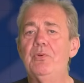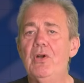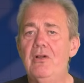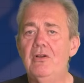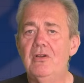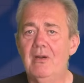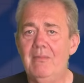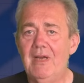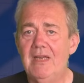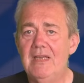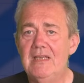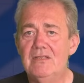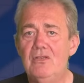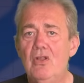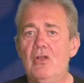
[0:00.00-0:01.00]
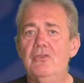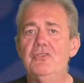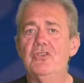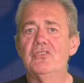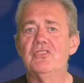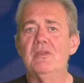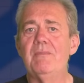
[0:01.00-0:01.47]
programmer is not
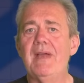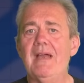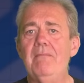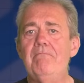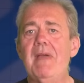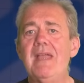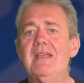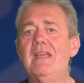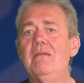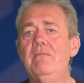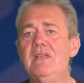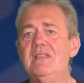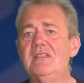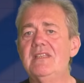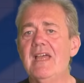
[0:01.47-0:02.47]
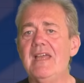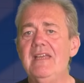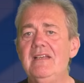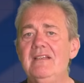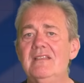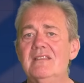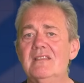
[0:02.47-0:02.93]
just about making
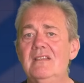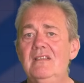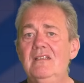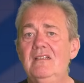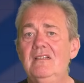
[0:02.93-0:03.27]
mistakes,